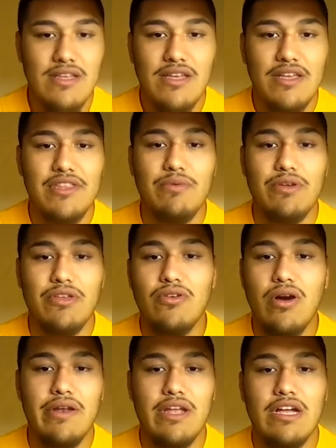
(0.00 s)
And then when you go
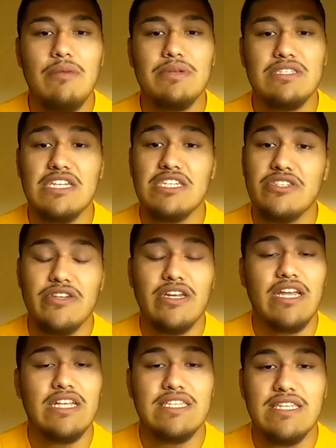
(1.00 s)
out in competition, you're going
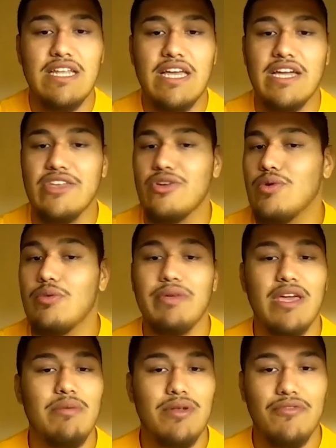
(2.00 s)
to get to the leg and you won't be
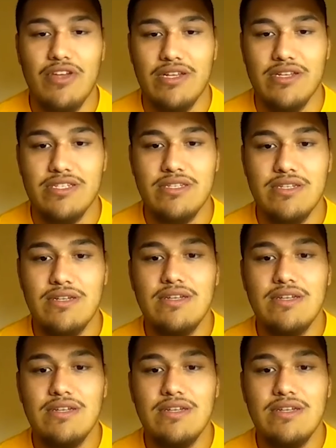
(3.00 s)
able to finish.